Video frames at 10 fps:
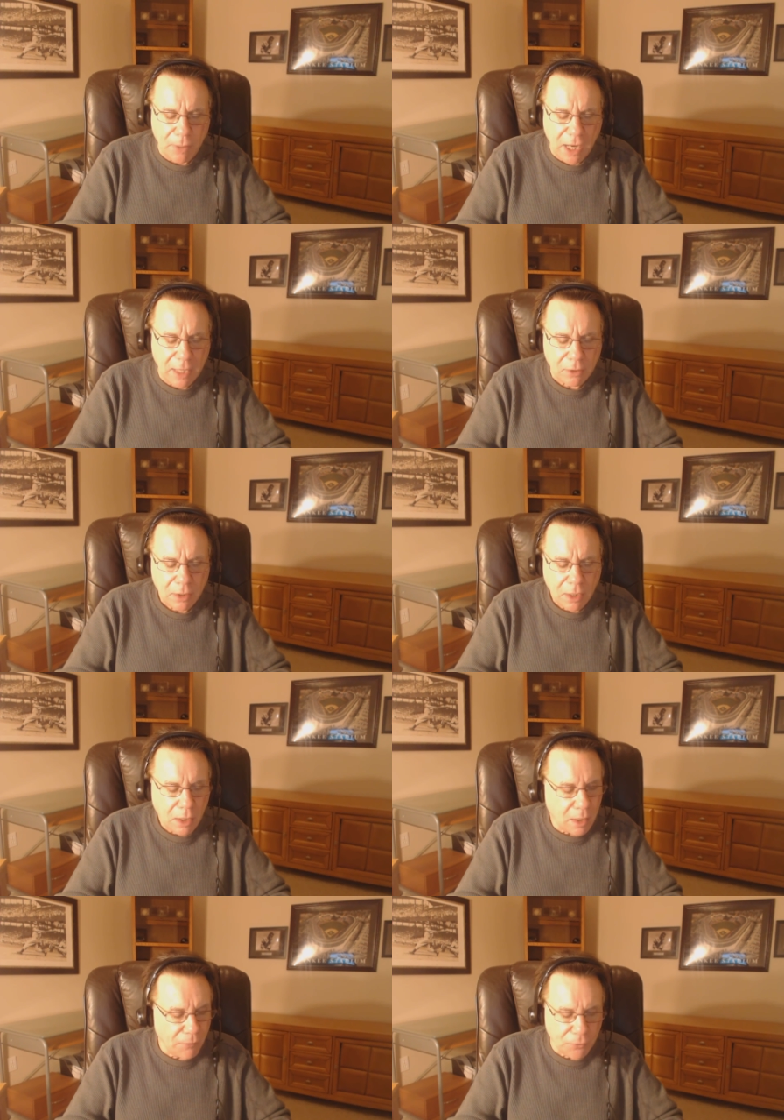upon,
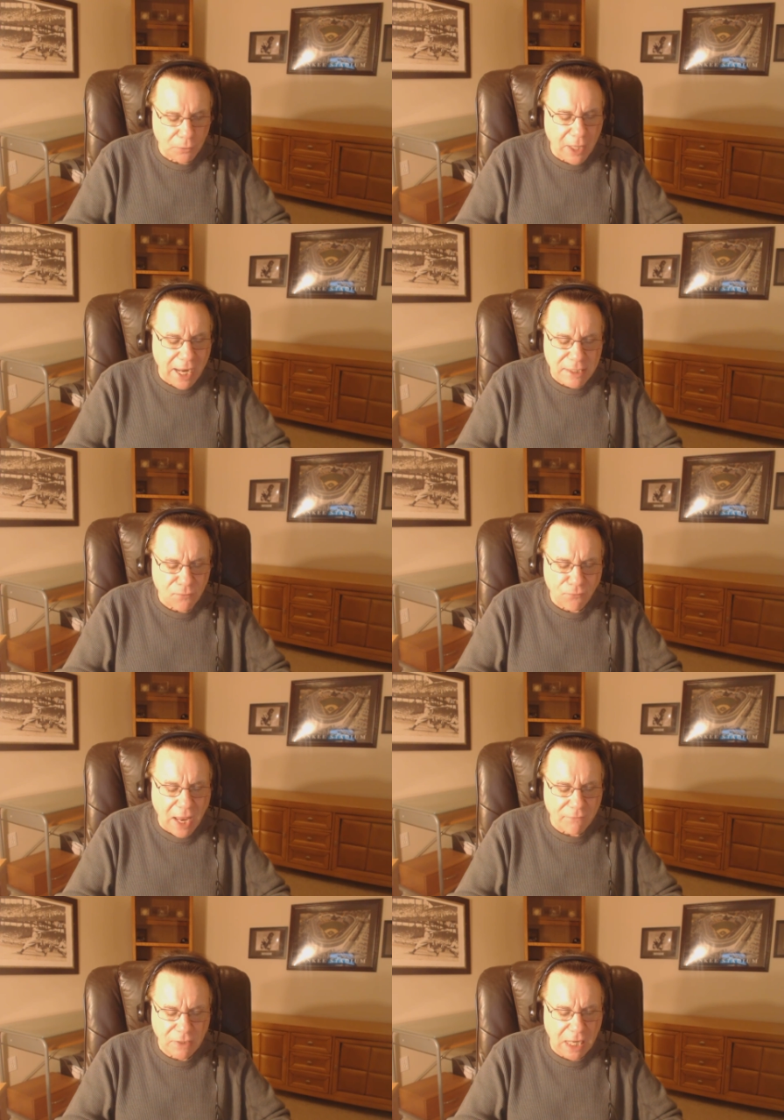uh, their last
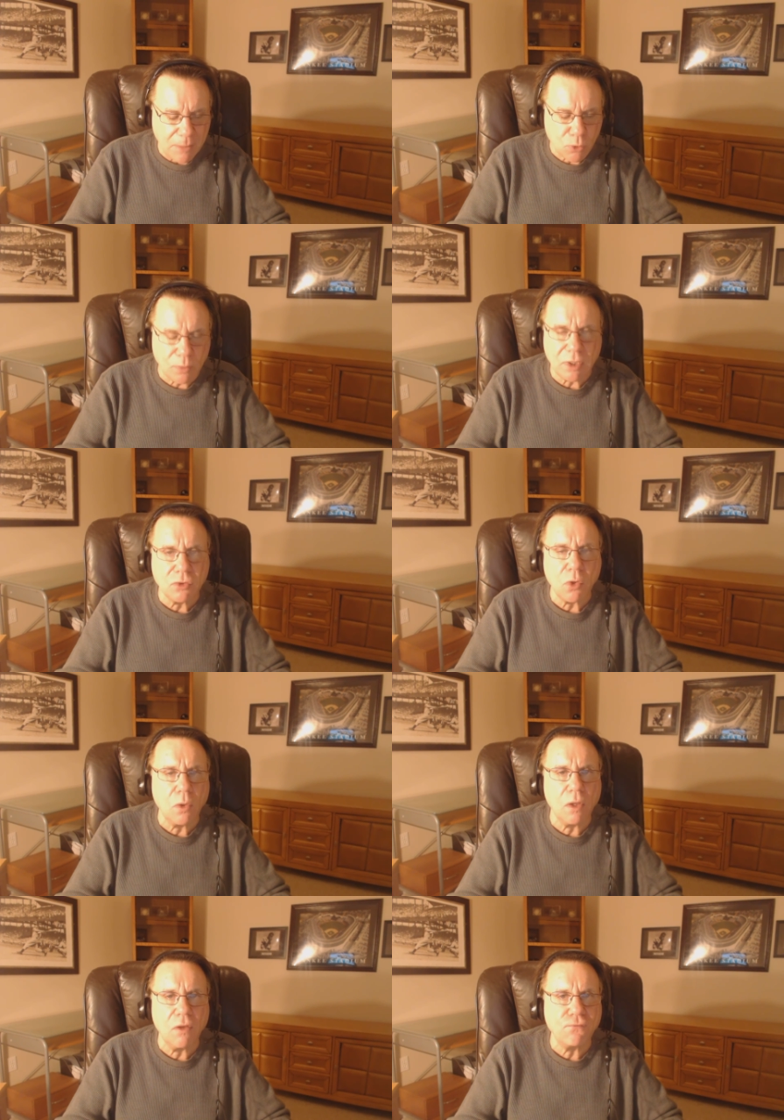five games, with a
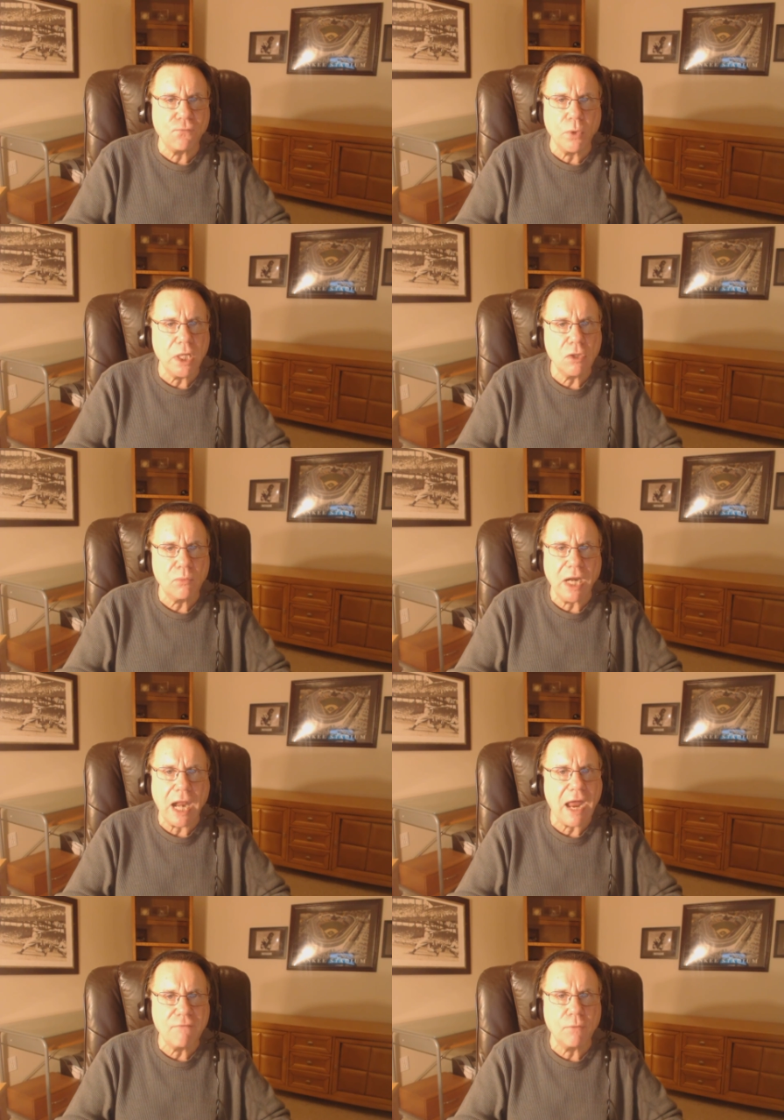total of 43 and
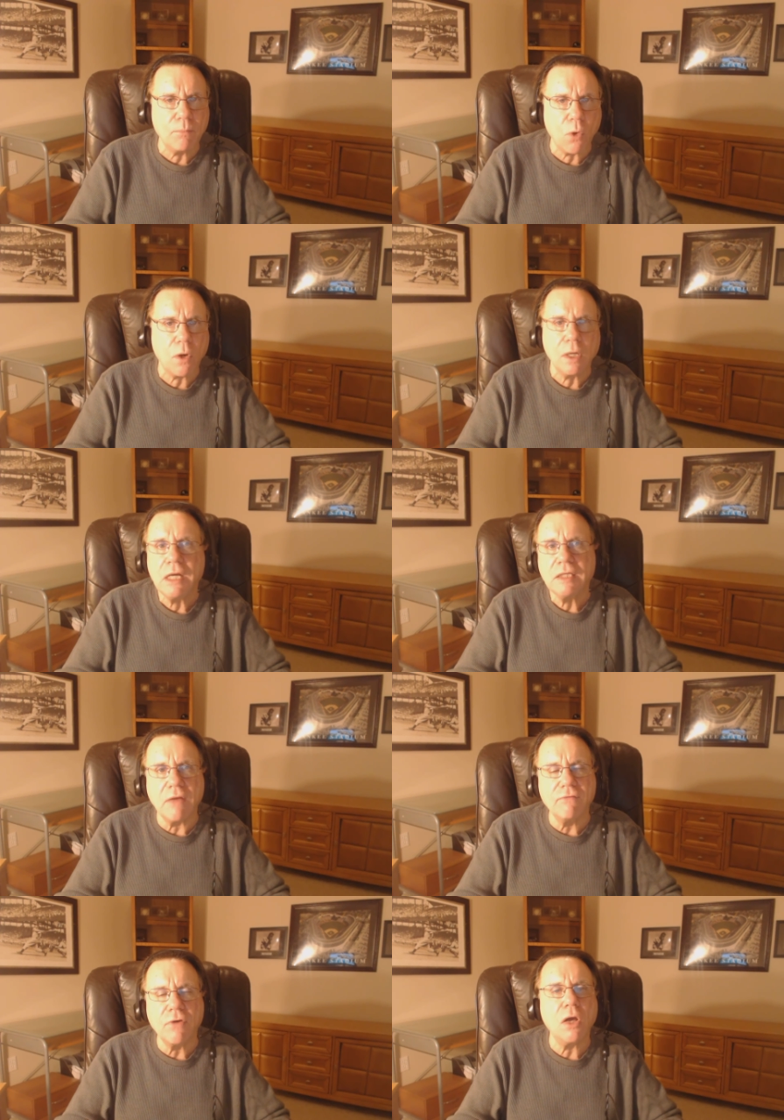a half or more,
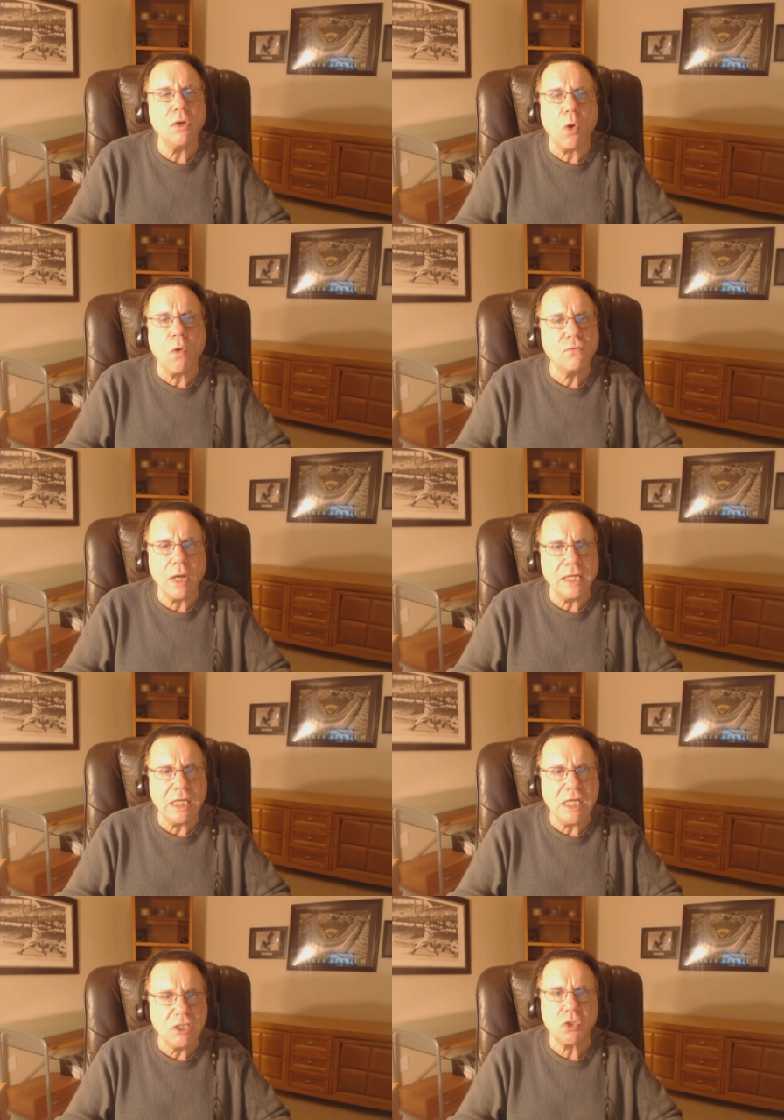they've gone over on
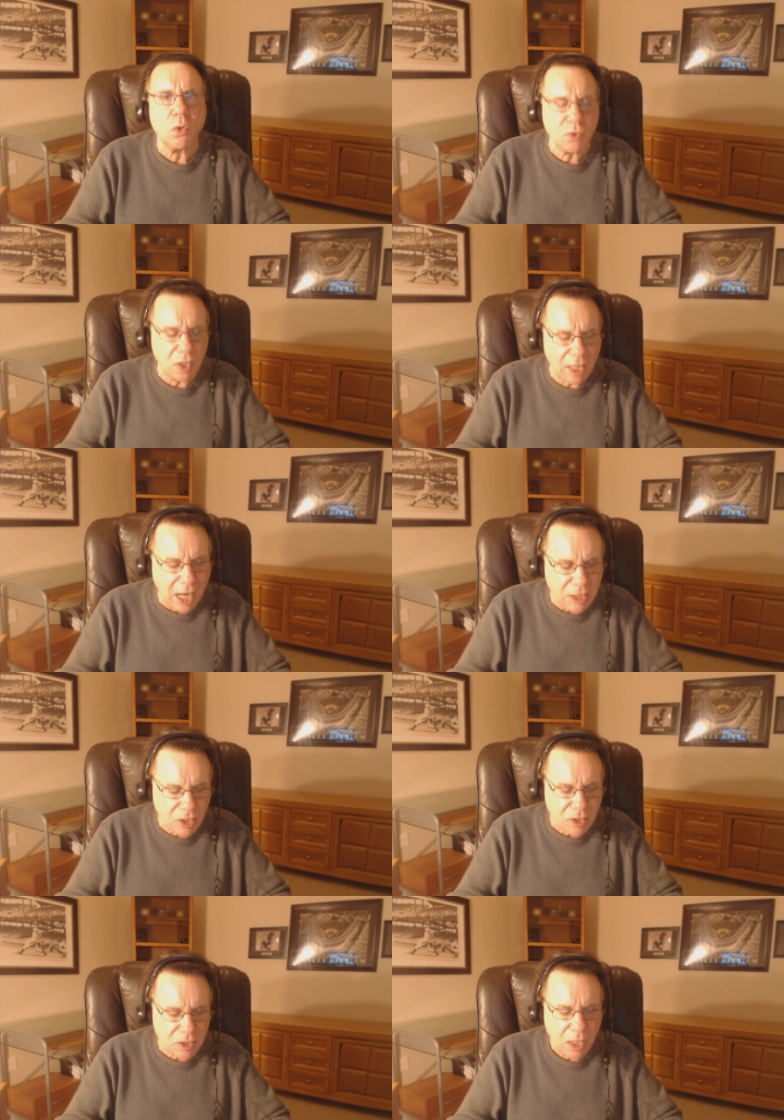each of those
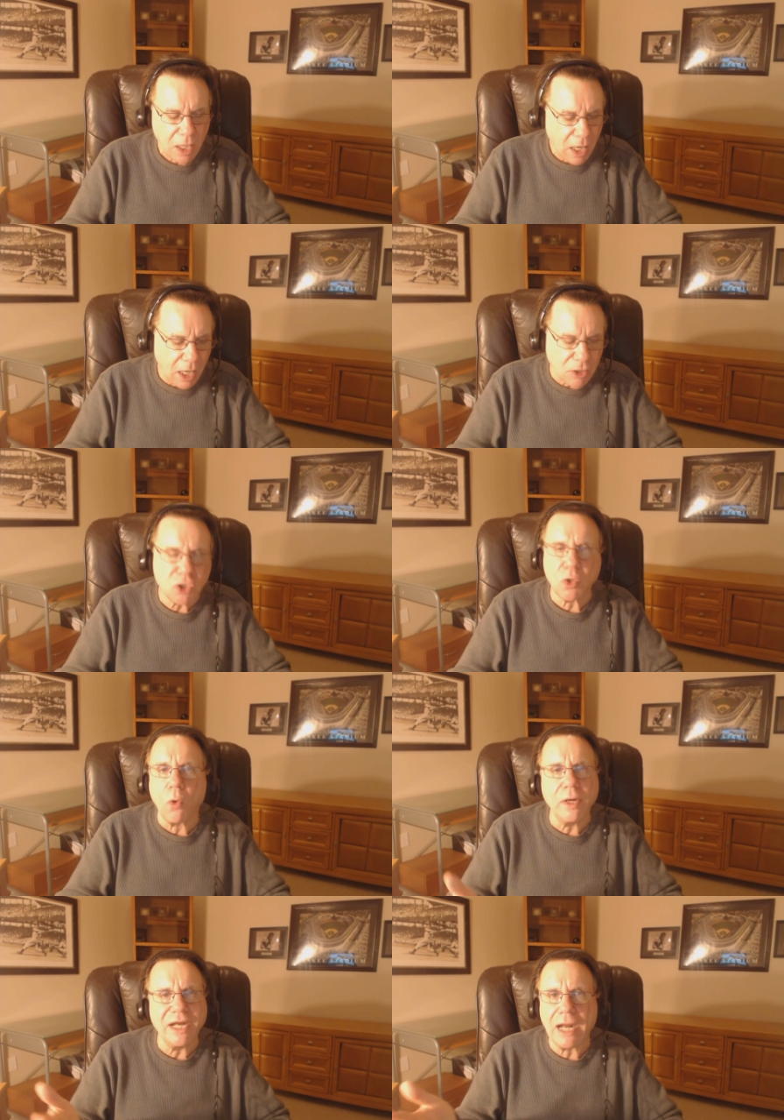occasions and
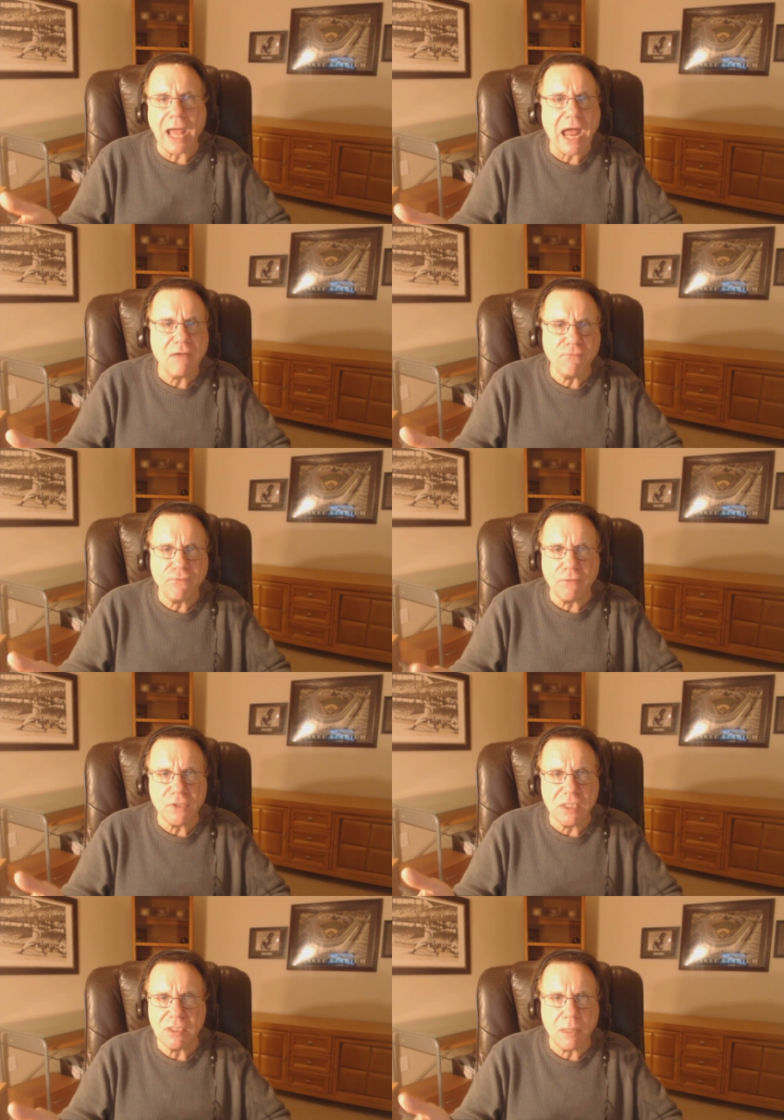scoring in the high
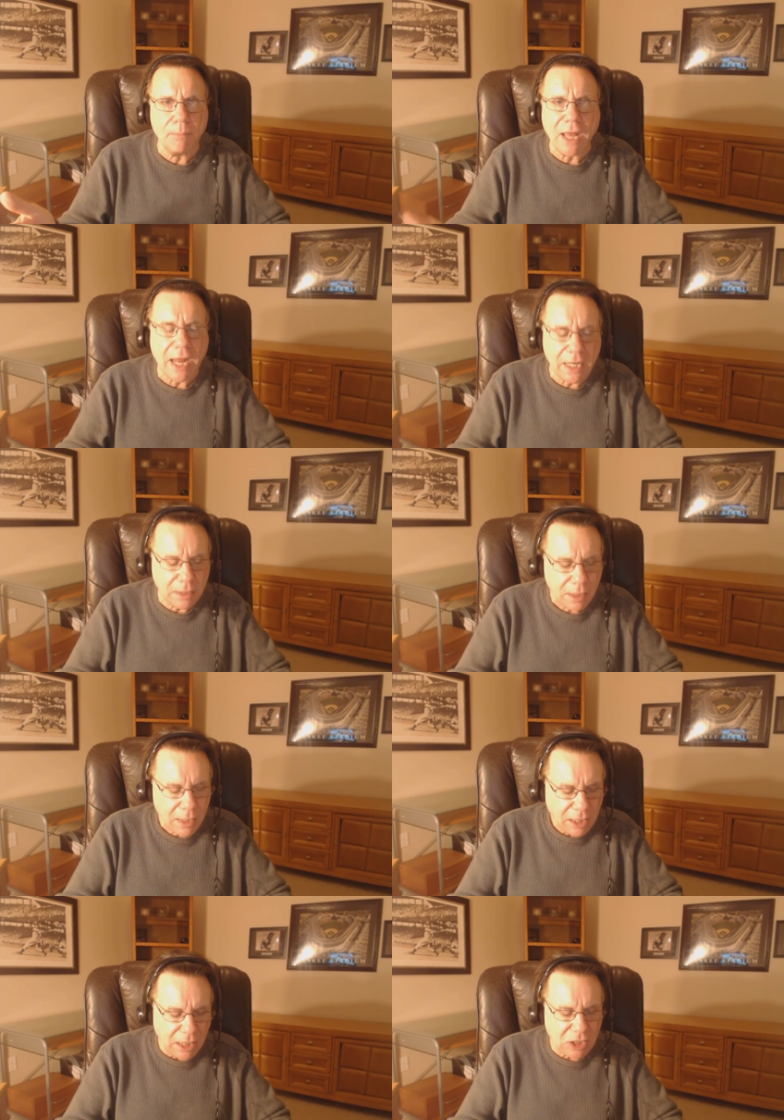50s combined
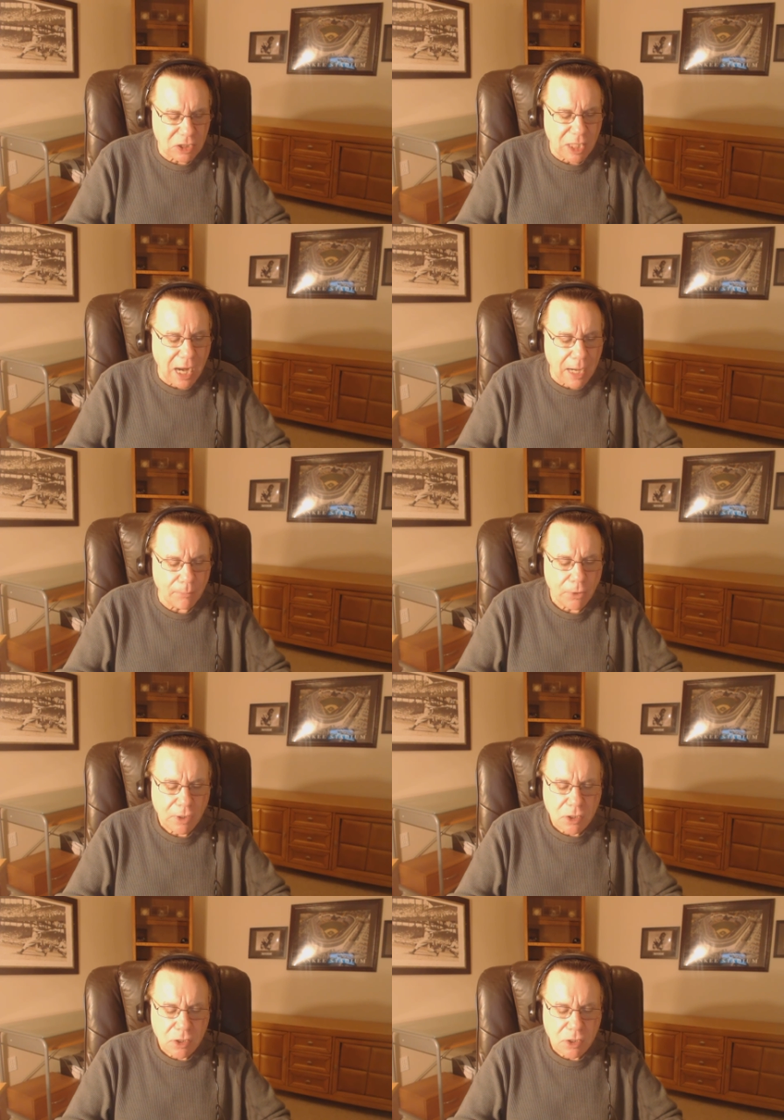each time.